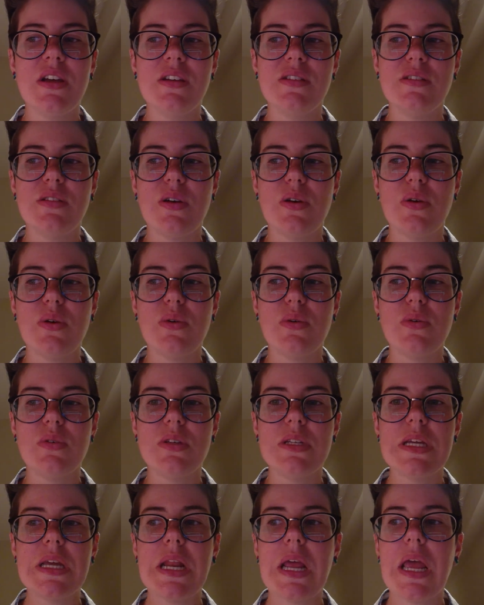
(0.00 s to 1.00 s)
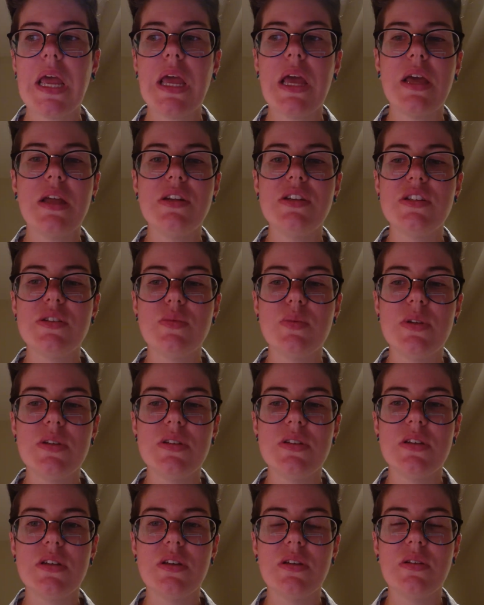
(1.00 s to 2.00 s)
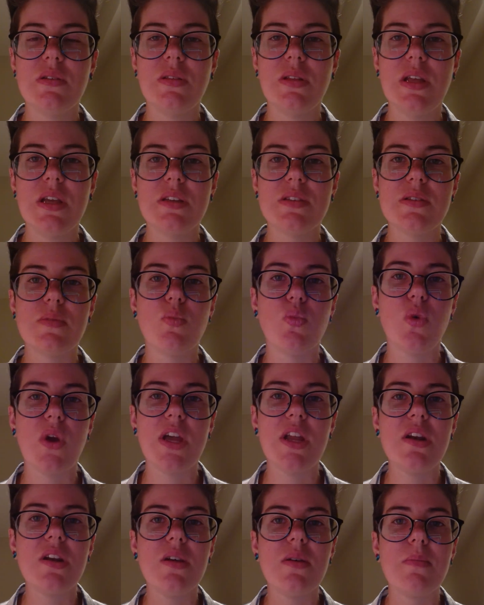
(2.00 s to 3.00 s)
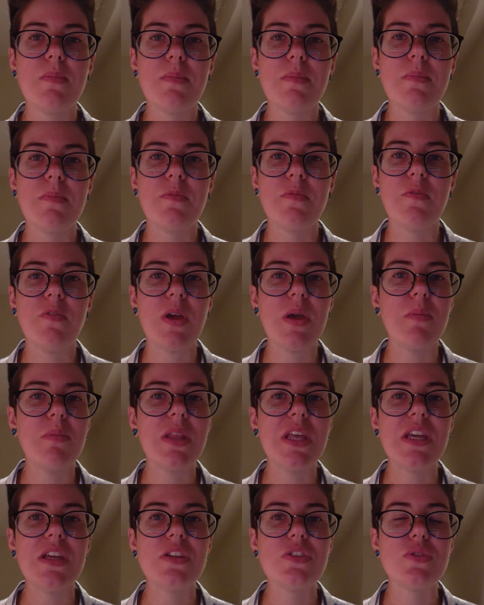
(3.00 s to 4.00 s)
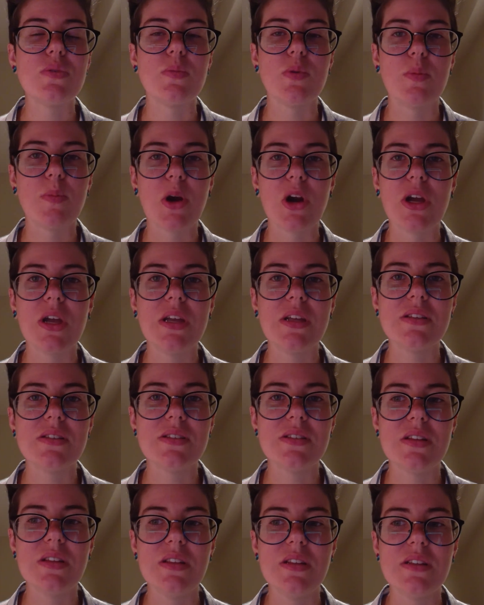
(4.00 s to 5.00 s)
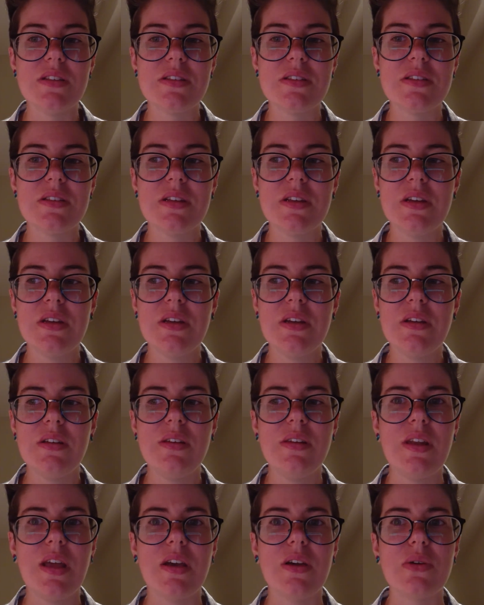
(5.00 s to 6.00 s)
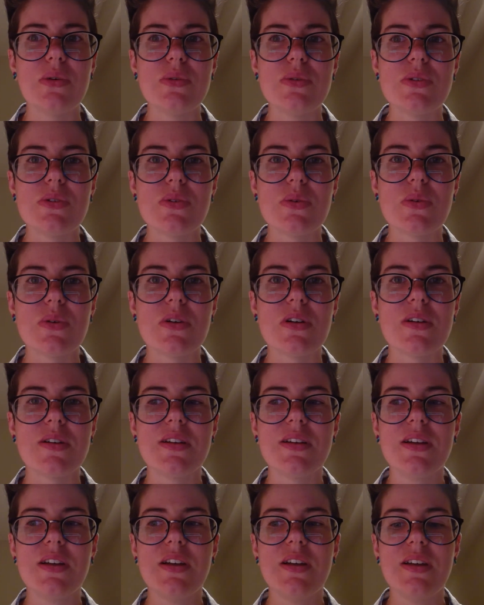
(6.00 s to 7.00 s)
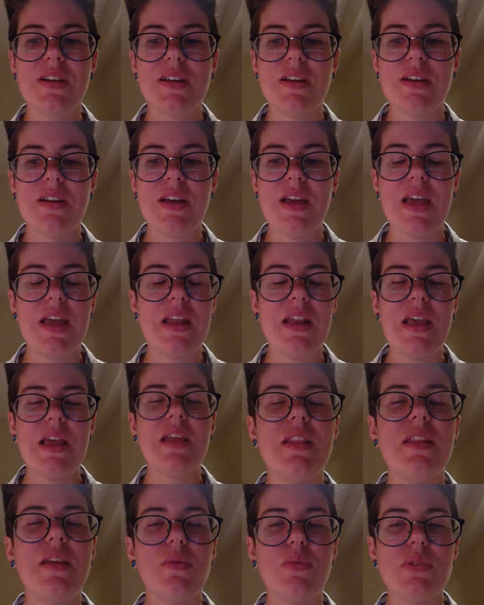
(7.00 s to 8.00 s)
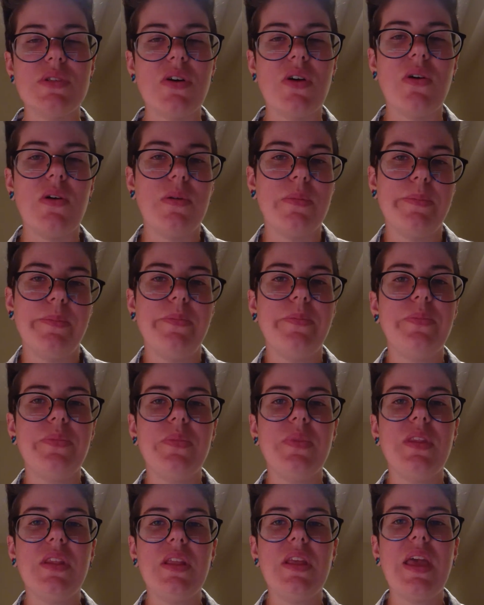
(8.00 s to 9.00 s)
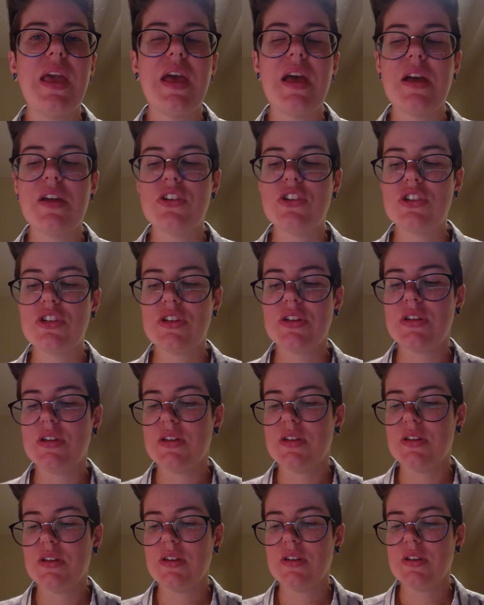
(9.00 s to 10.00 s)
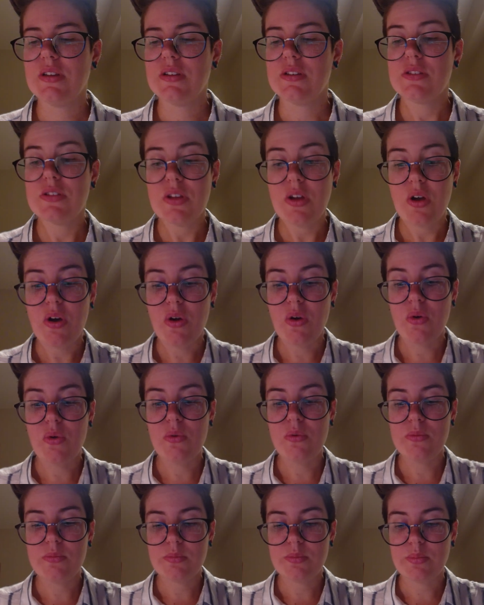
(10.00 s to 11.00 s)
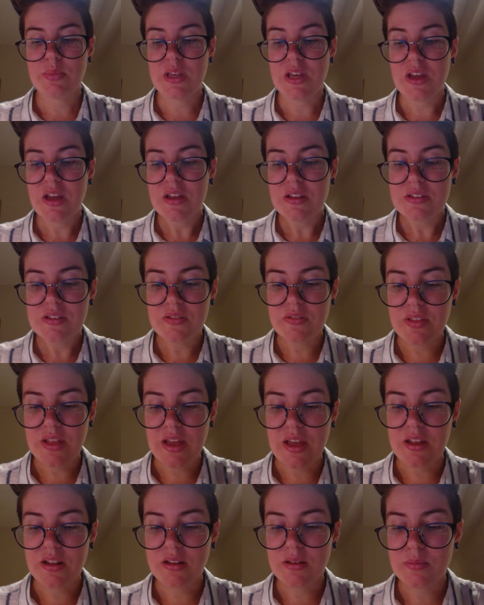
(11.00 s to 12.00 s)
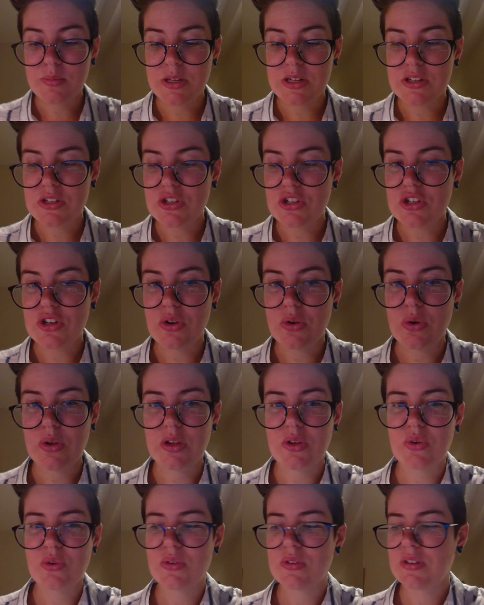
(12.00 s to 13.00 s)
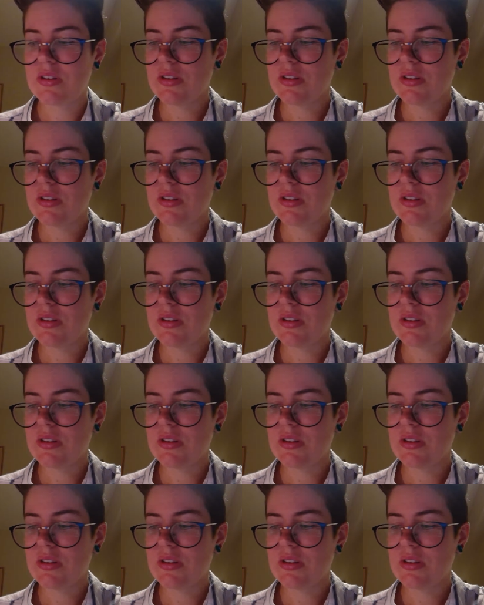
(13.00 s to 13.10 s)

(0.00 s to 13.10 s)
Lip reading: So today I just went to like some random family supermarkets in this Neko store, and it was all cash. So because of that, let me just show you.